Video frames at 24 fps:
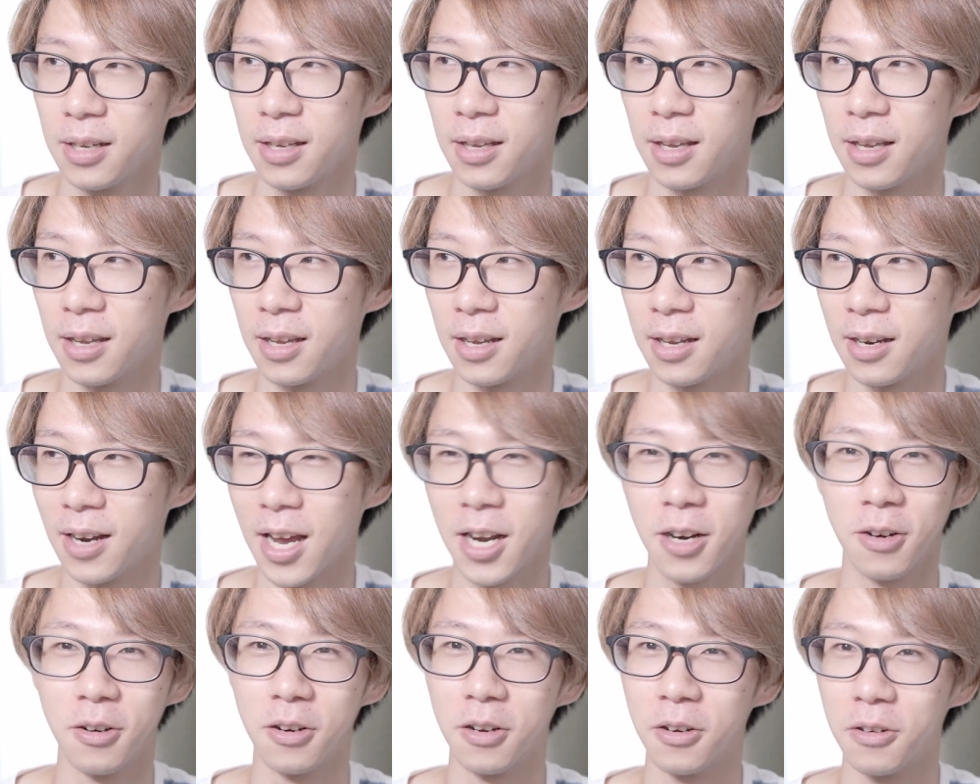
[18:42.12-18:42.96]
And
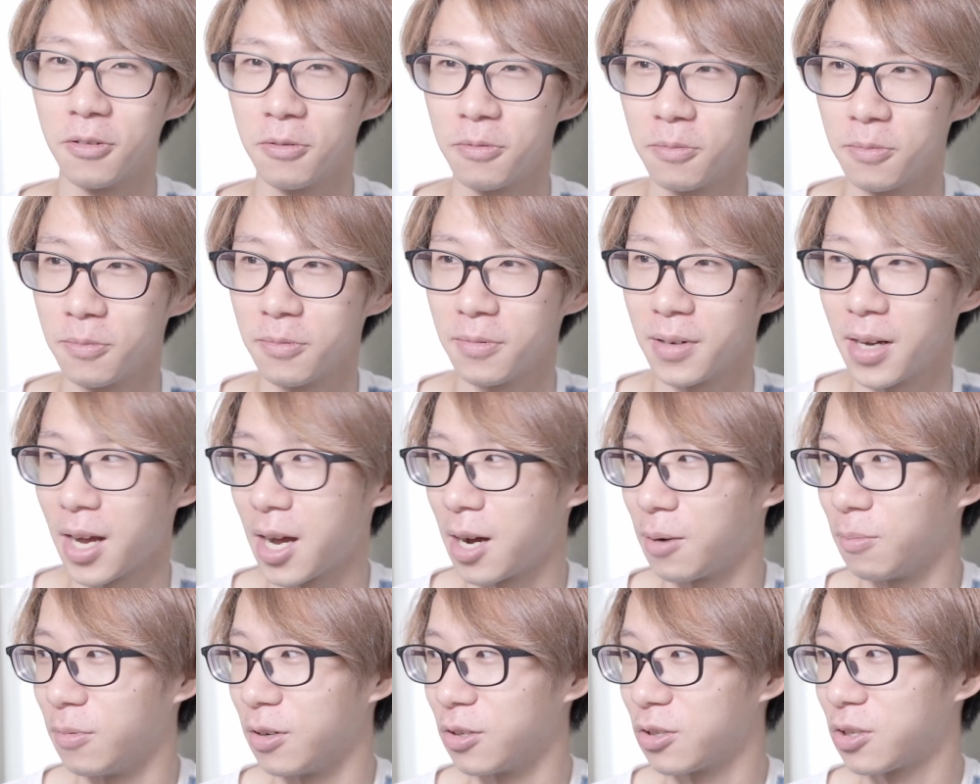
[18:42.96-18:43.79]
I don't know
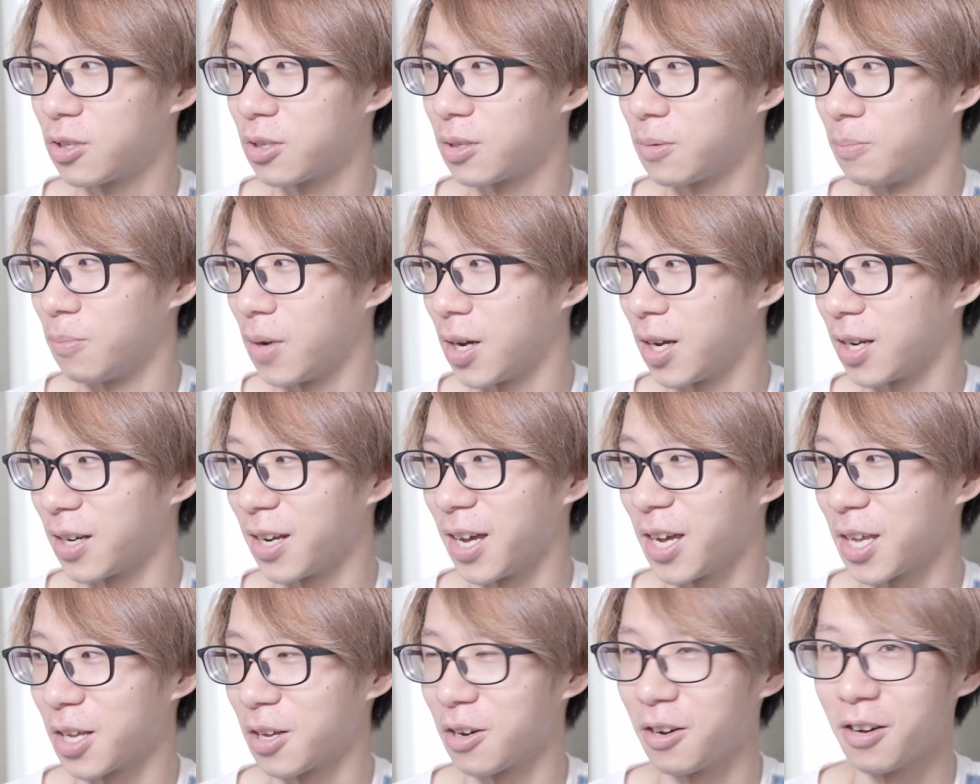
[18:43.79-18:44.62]
how much my
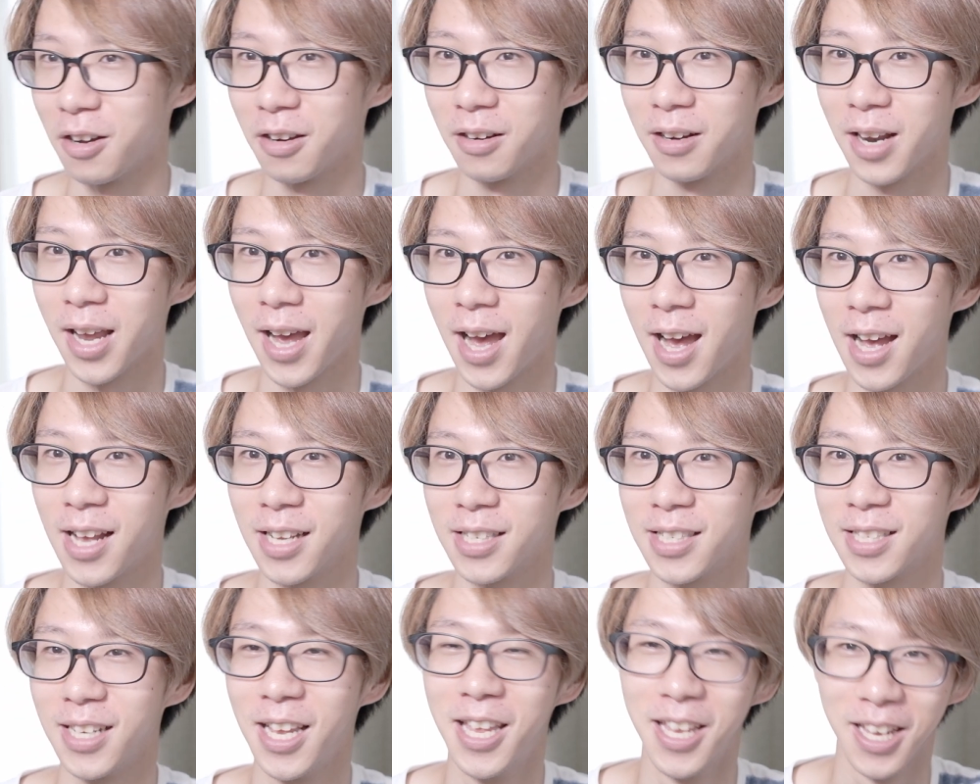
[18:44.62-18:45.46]
Nikon
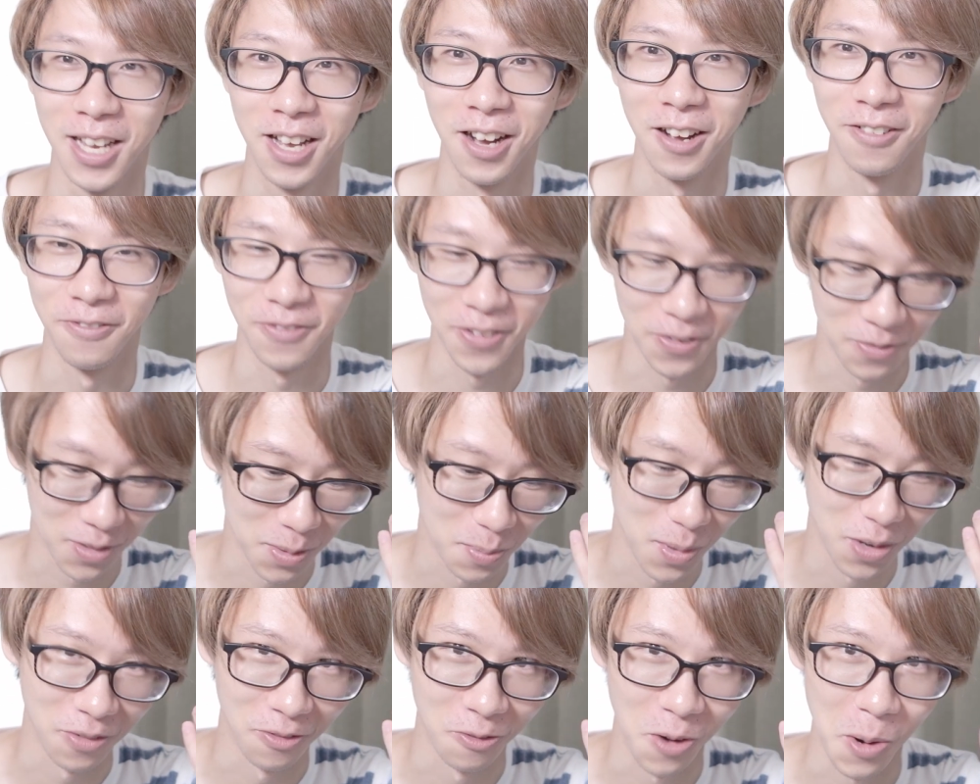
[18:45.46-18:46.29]
has, Nikon
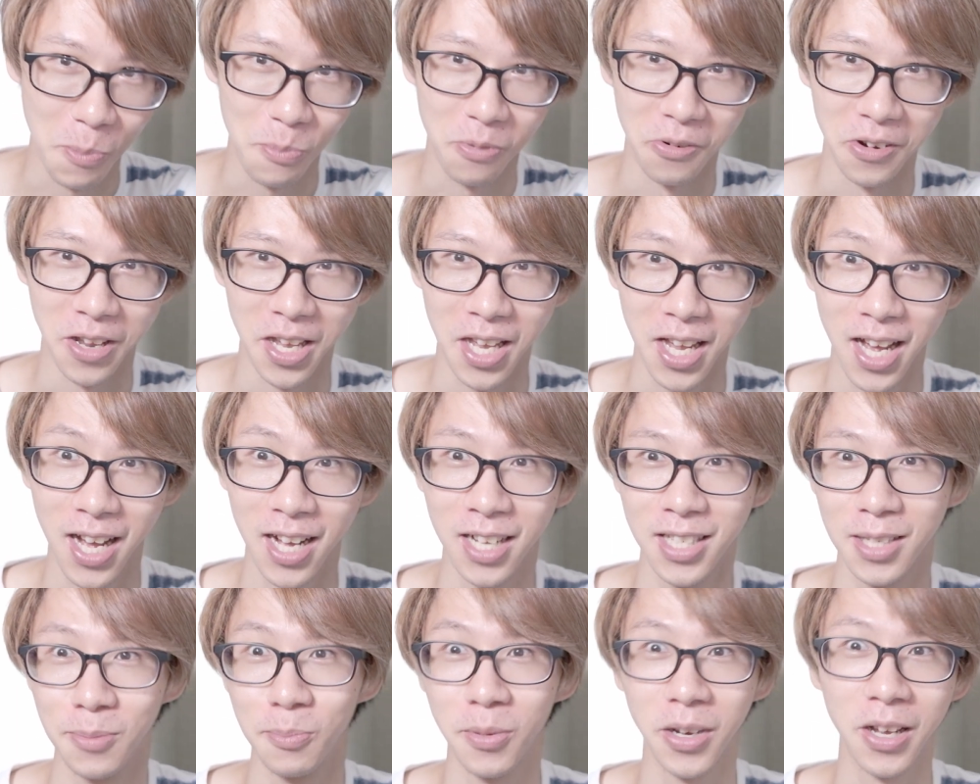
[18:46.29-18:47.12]
50mm 1.8
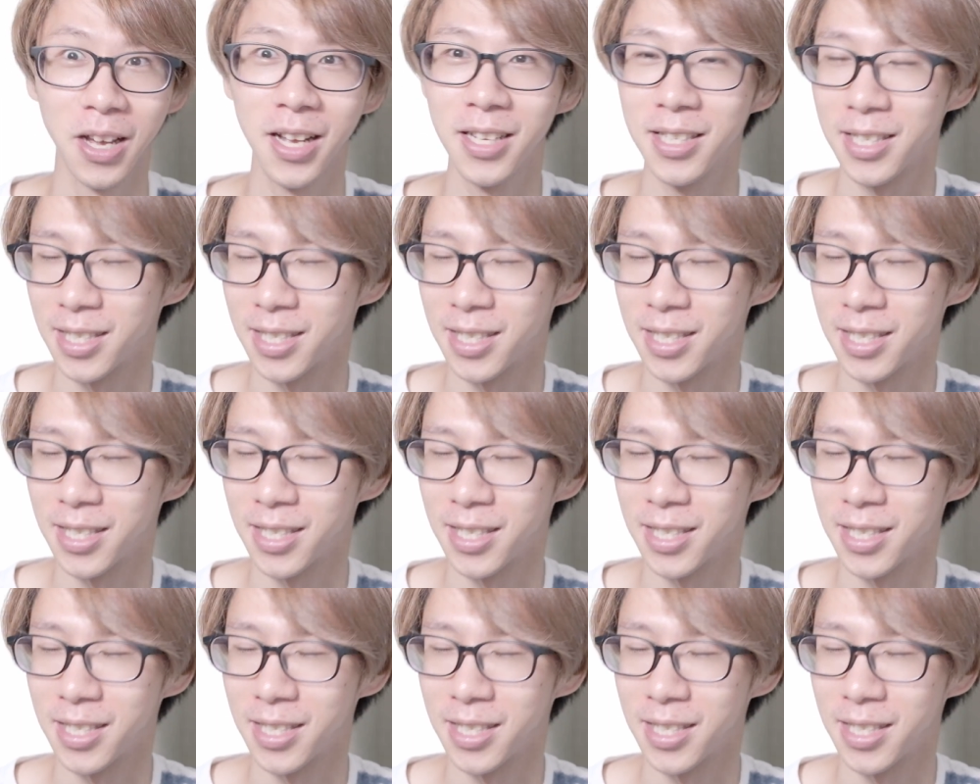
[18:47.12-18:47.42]
has, but it has